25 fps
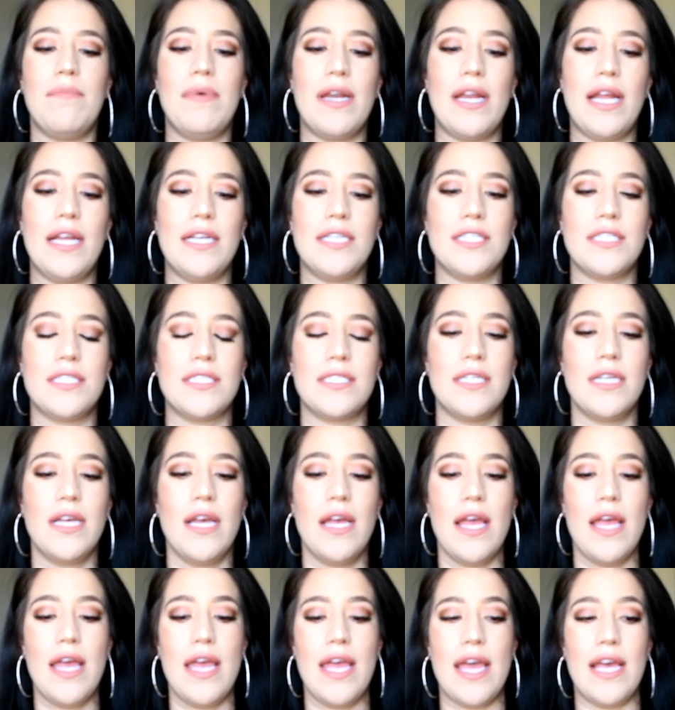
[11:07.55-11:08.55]
but
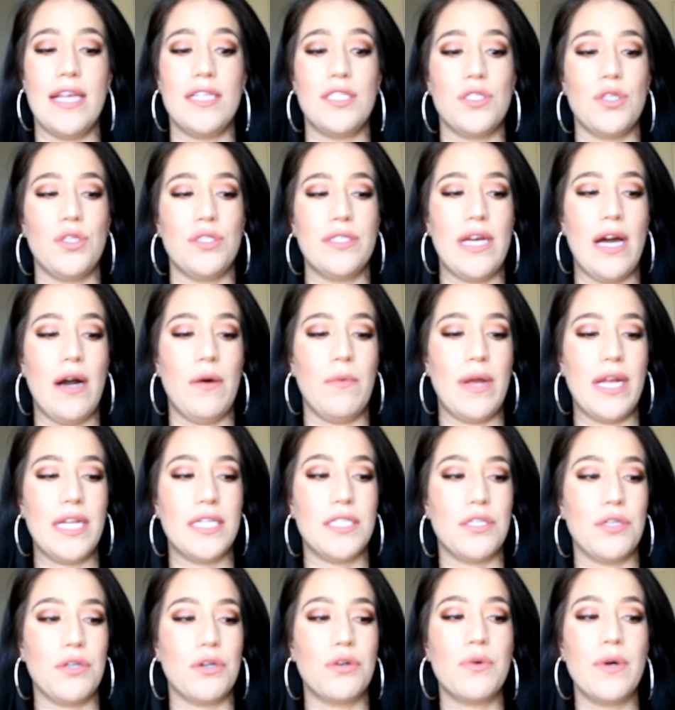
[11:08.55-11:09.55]
it sold out way
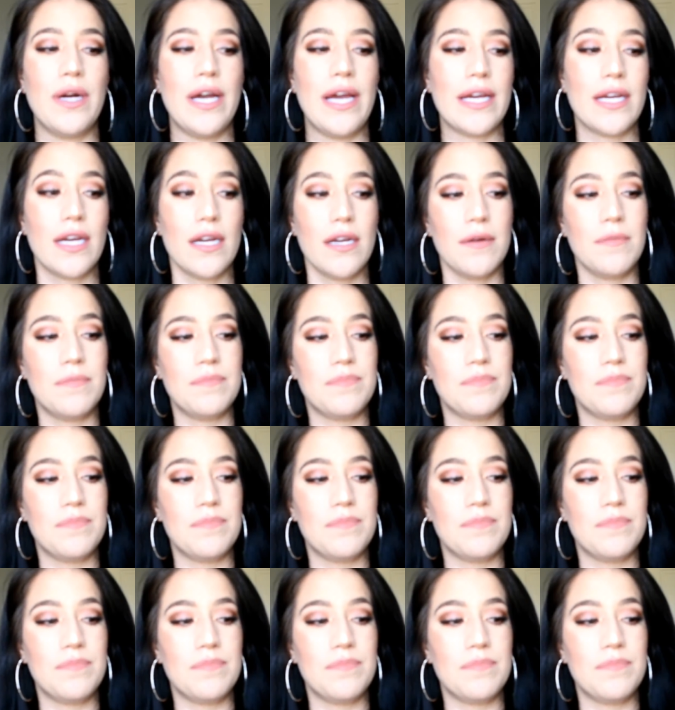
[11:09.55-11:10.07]
too quick.